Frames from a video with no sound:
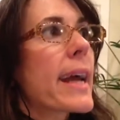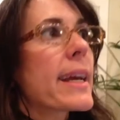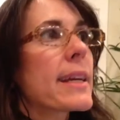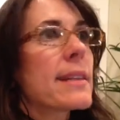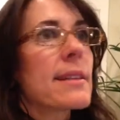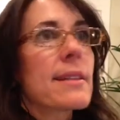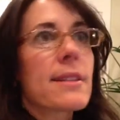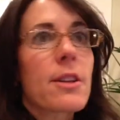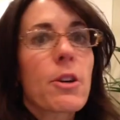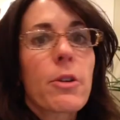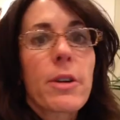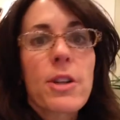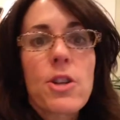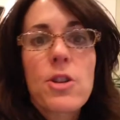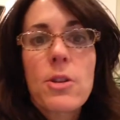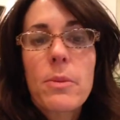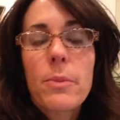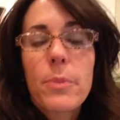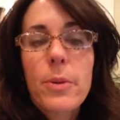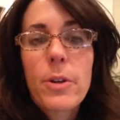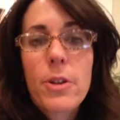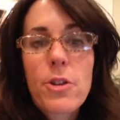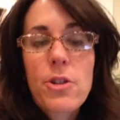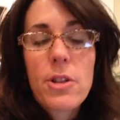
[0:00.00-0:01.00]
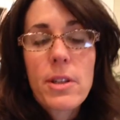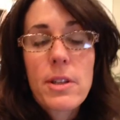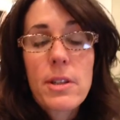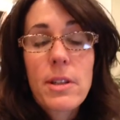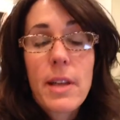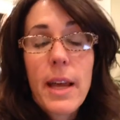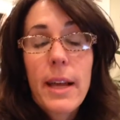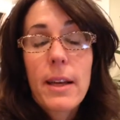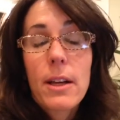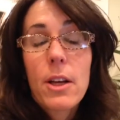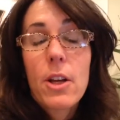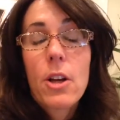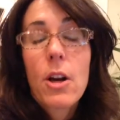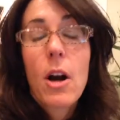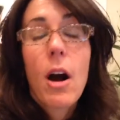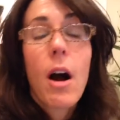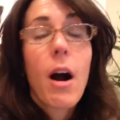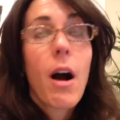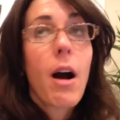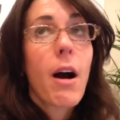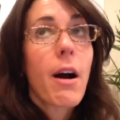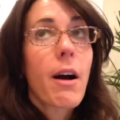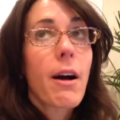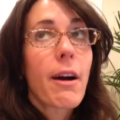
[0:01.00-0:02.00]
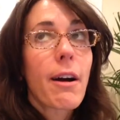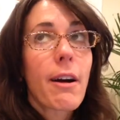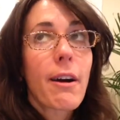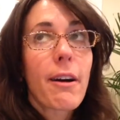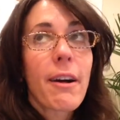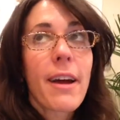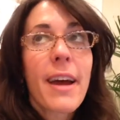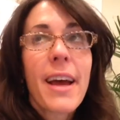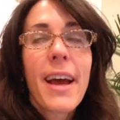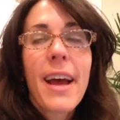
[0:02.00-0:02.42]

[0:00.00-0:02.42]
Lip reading: consideration purchase like a car,